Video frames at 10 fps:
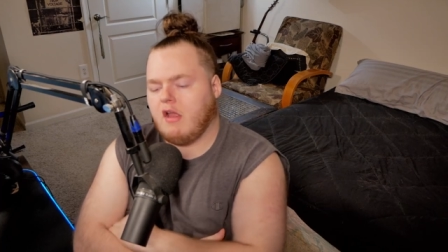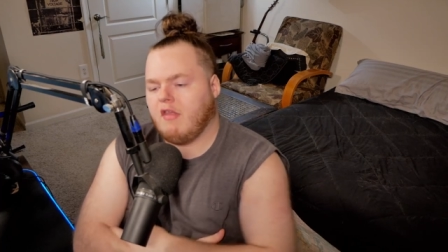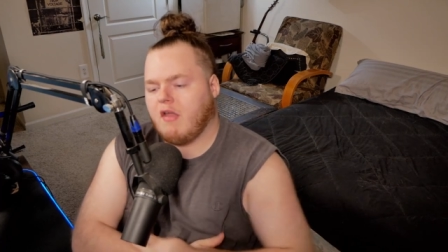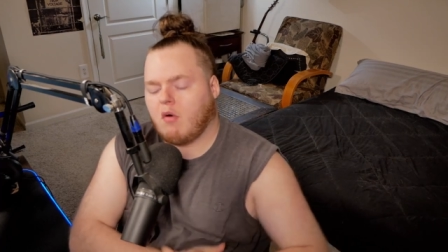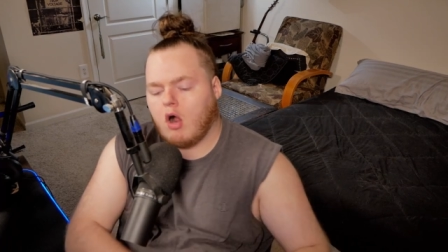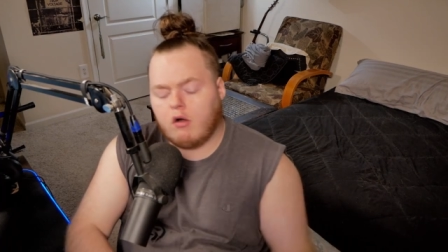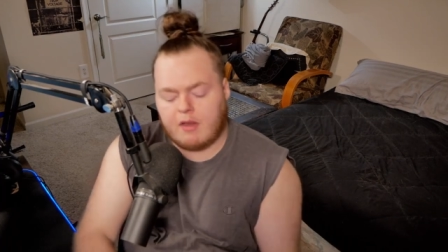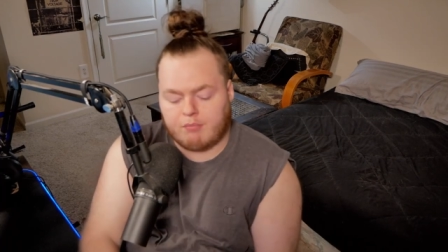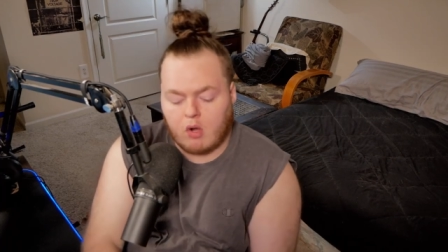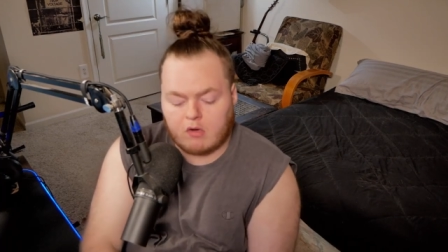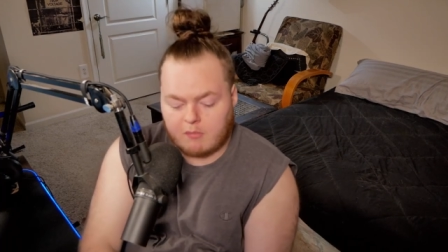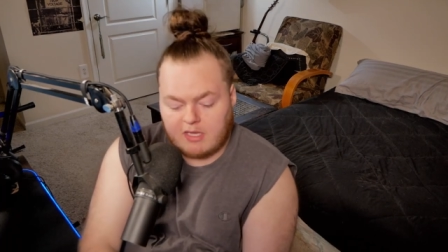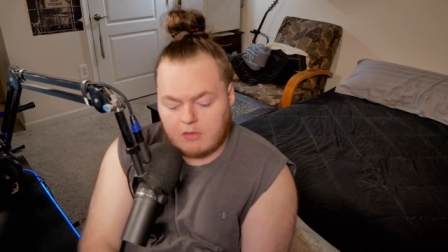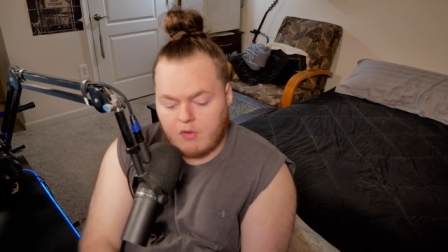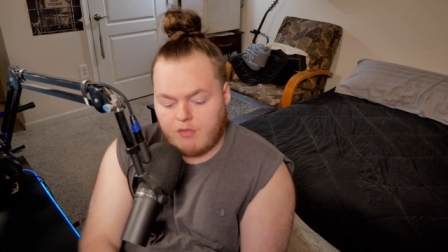They, they were already broken to
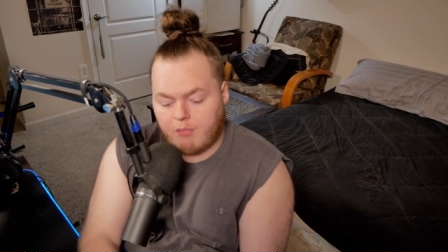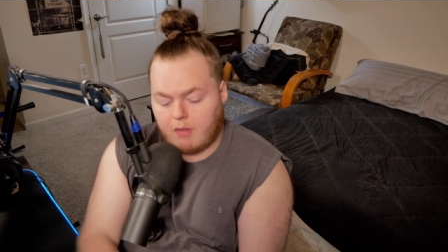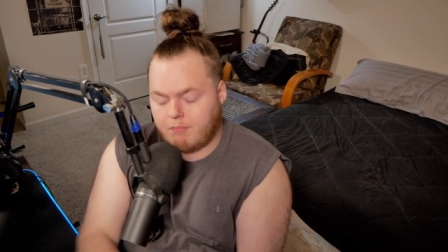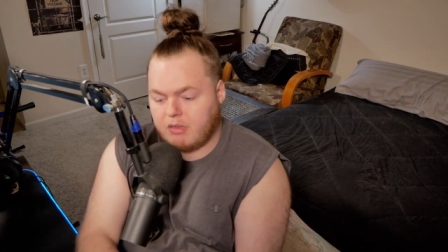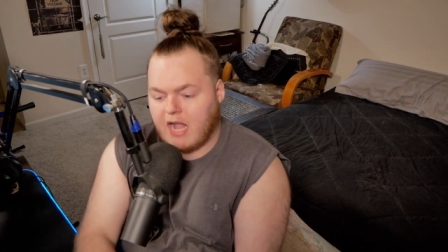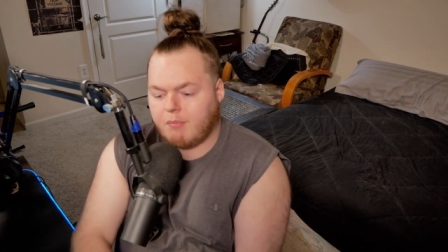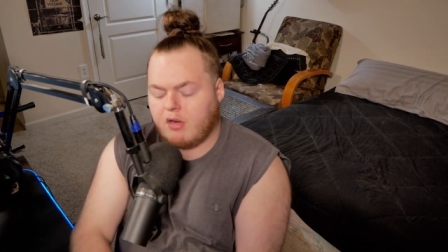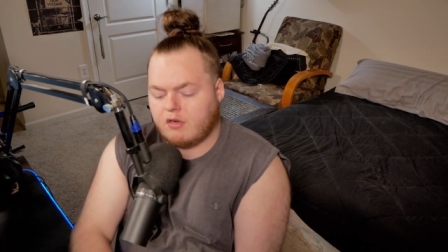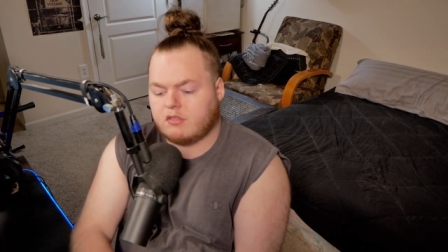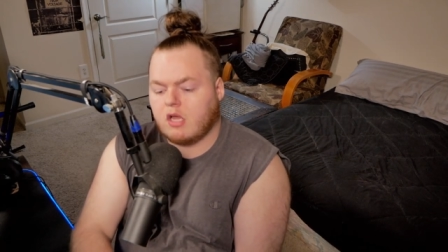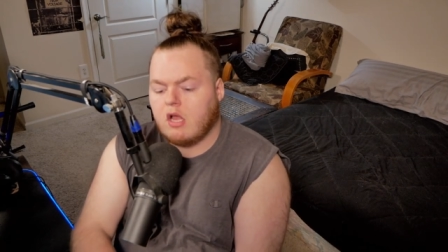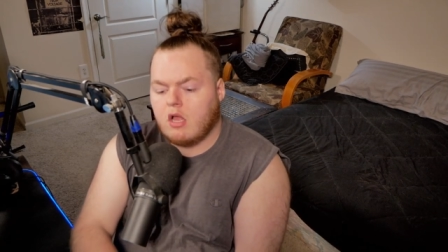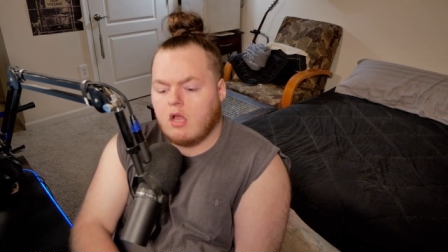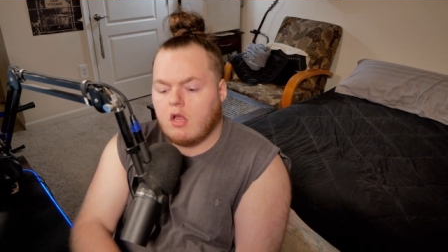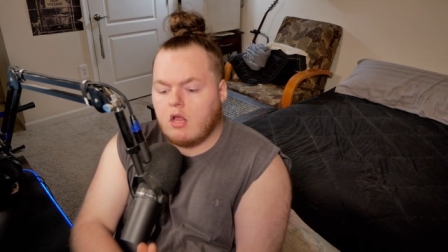begin with, but Blackbeard's
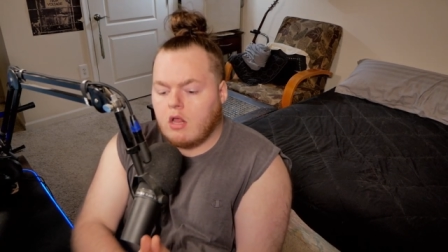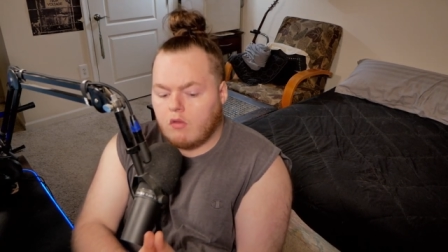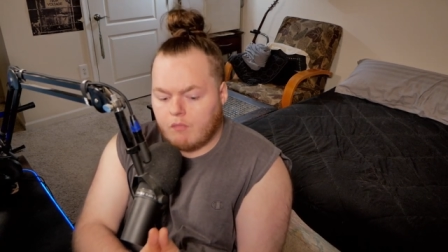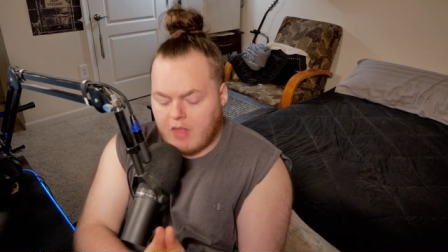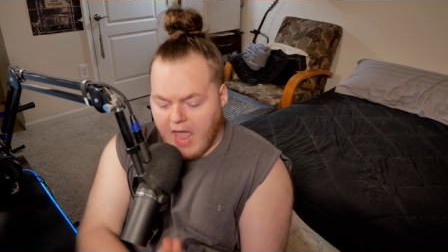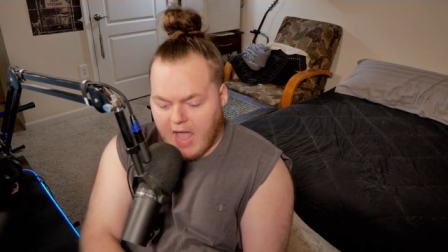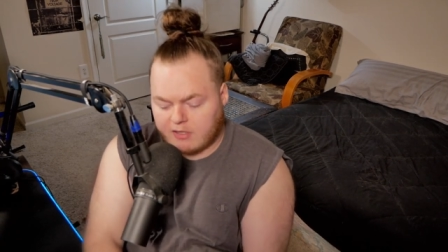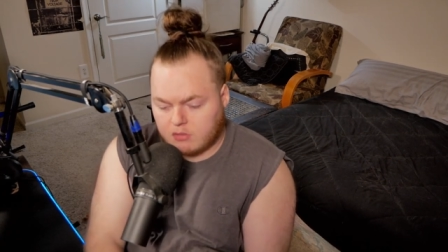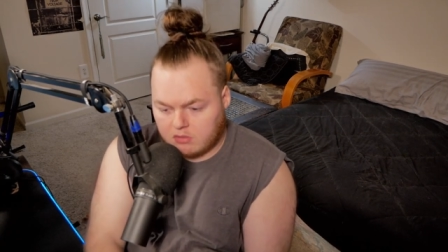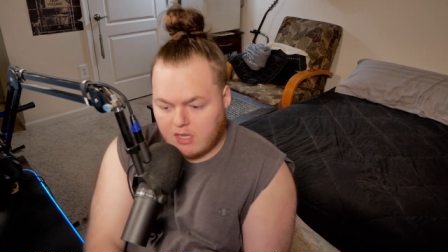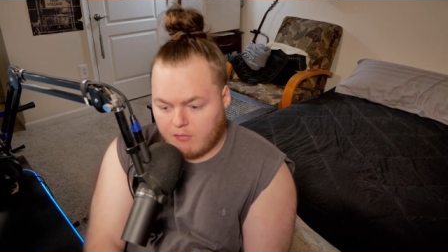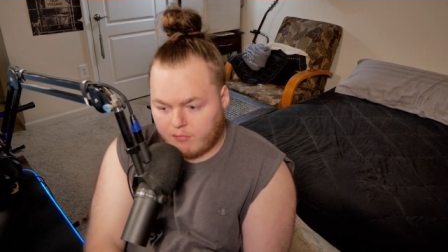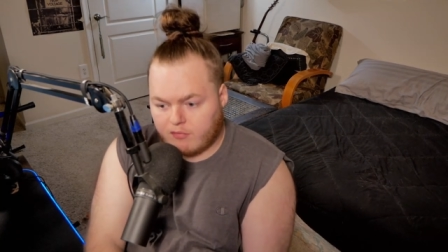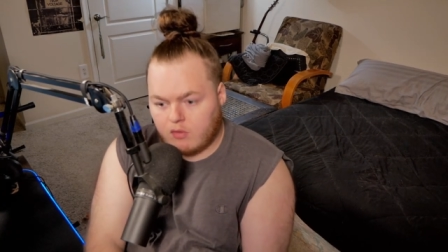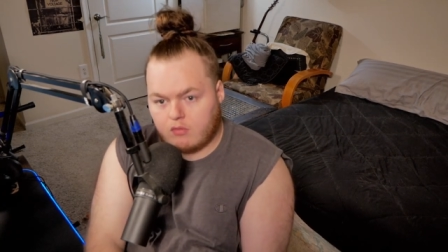actual
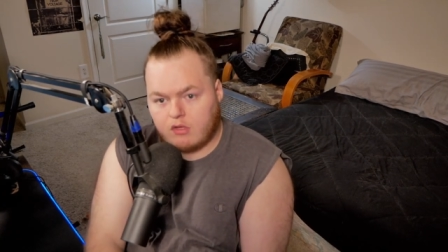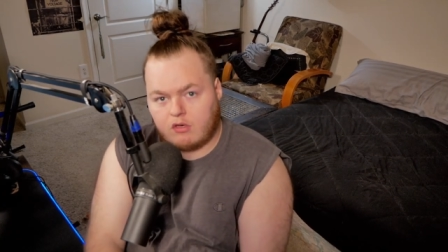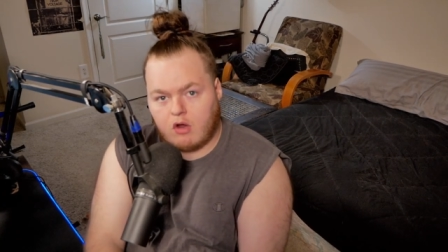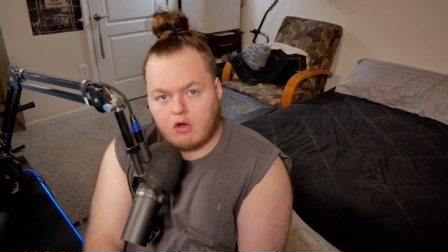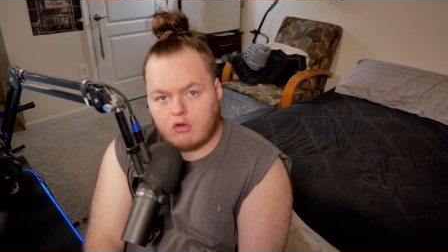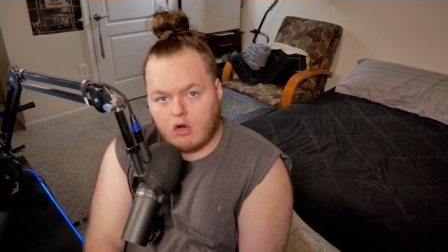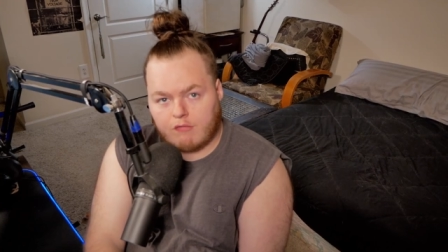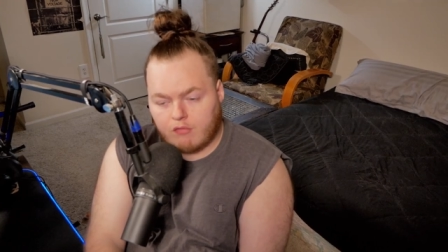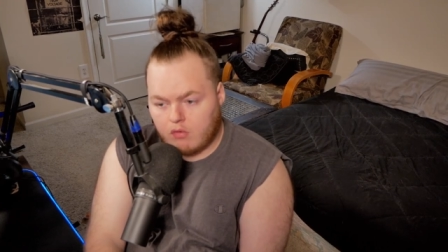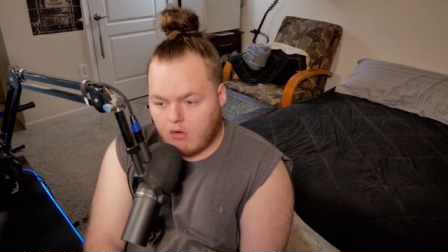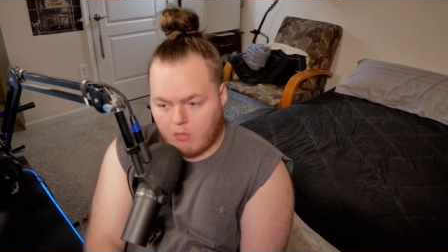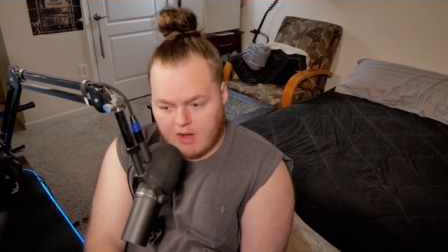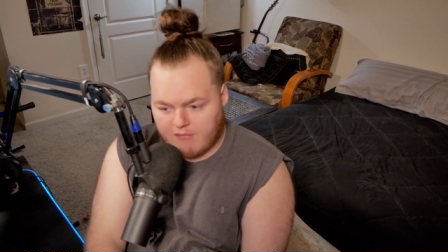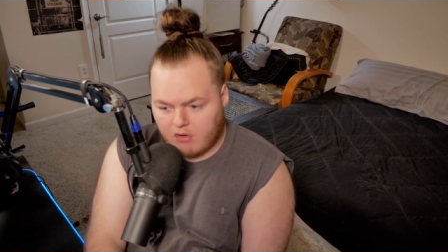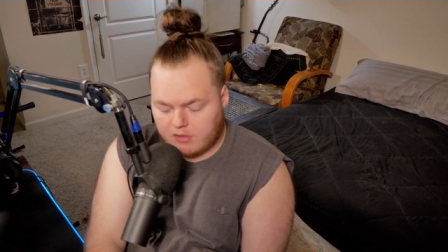devil fruit, the dark dark fruit or
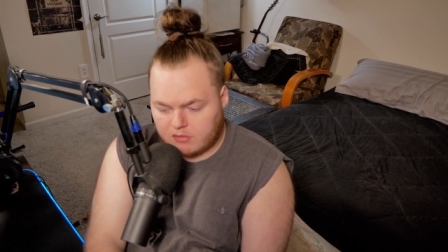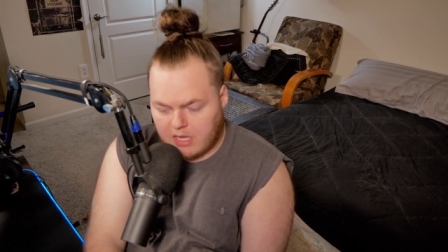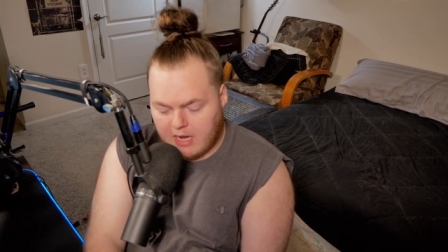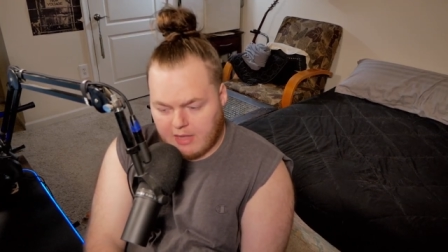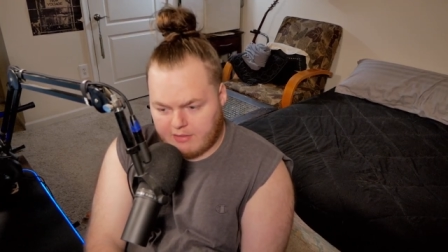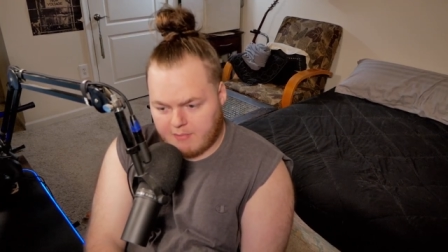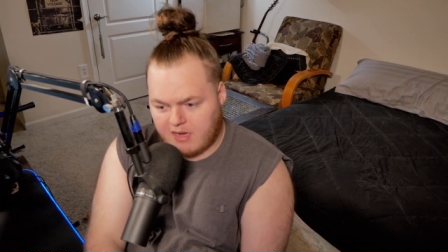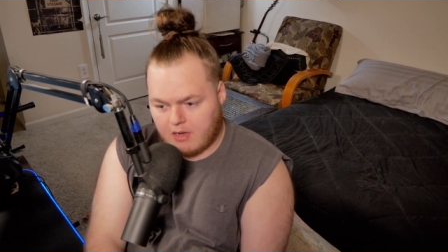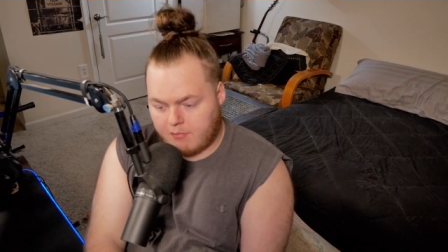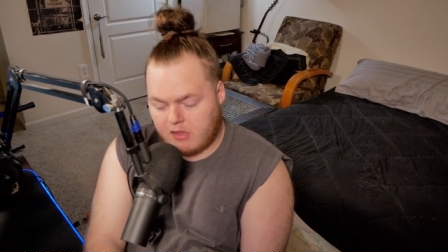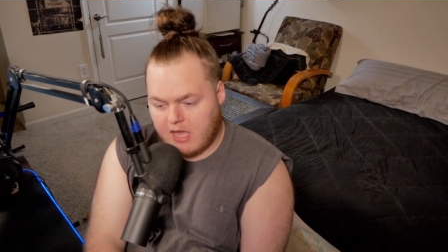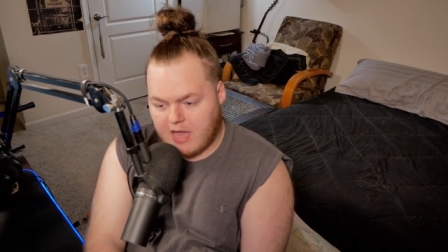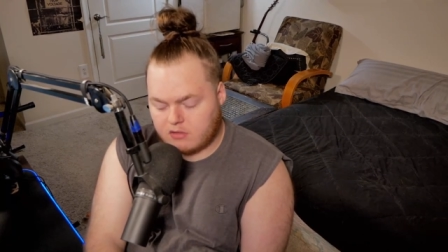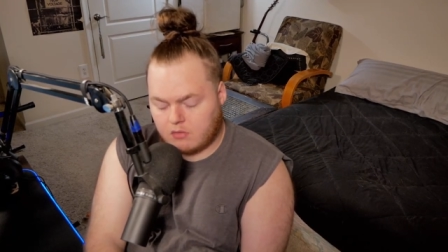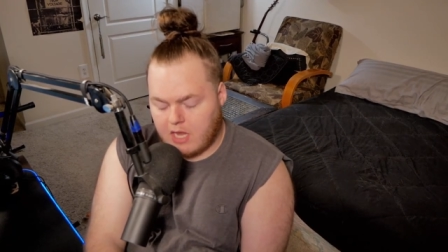whatever, uh, that might not be the
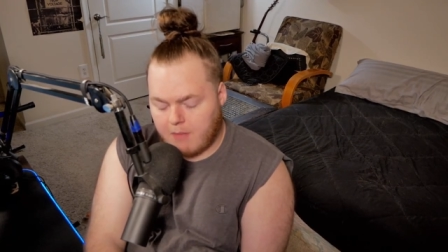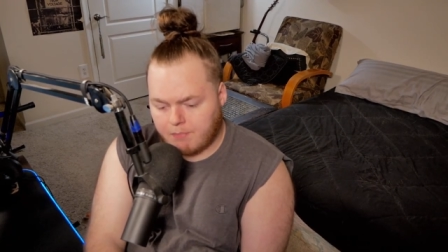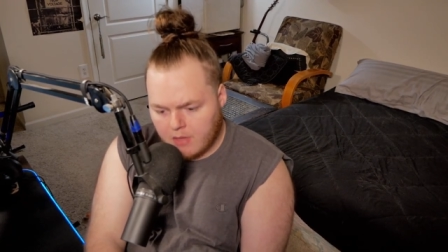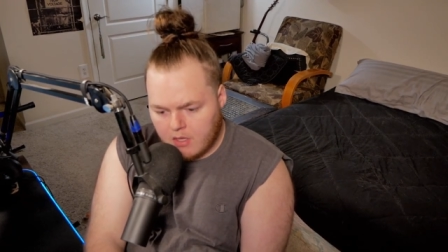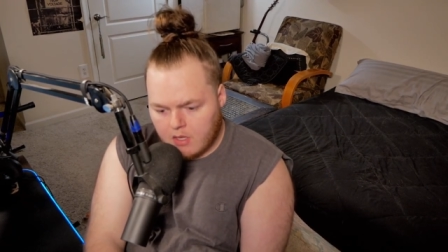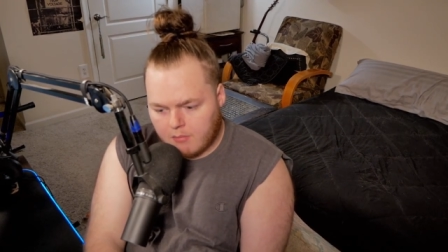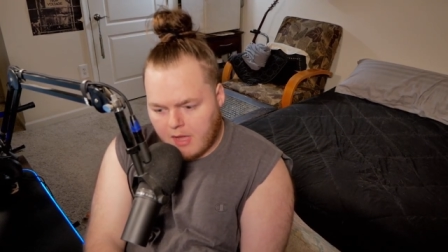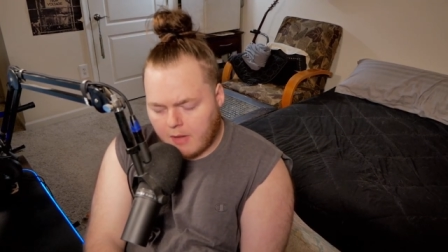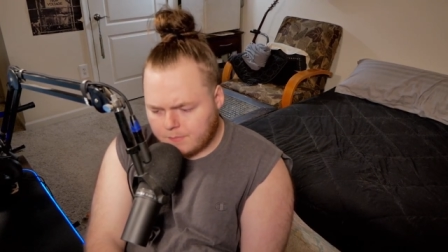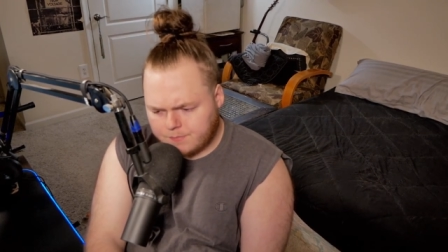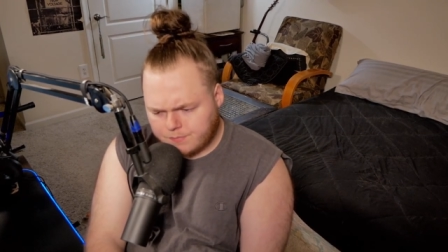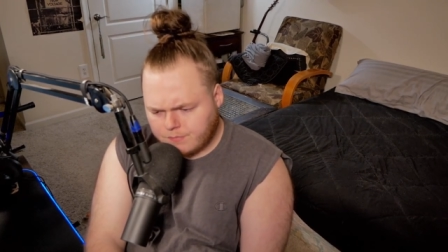actual name, but